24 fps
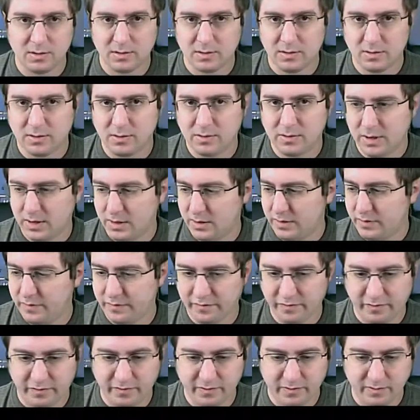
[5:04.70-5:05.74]
Okay,
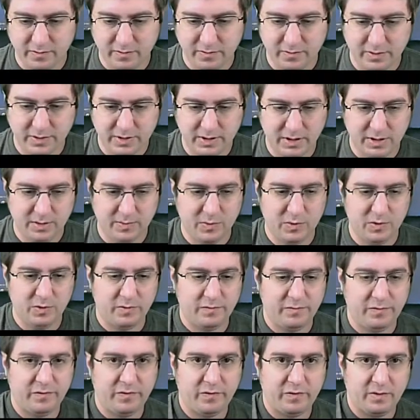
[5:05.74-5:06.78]
so he
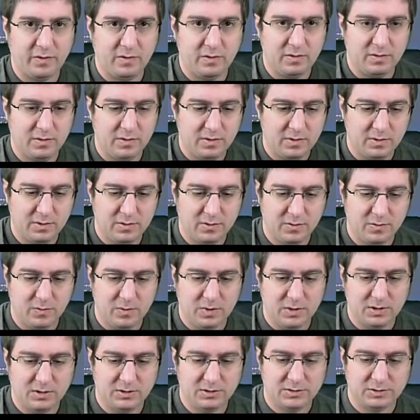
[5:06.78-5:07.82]
moves
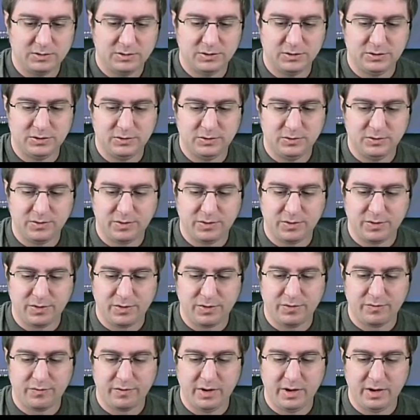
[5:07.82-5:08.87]
1, 2,
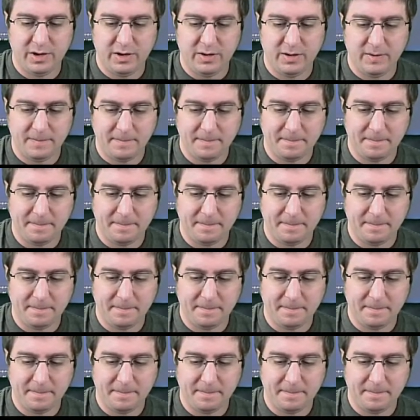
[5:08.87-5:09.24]
3.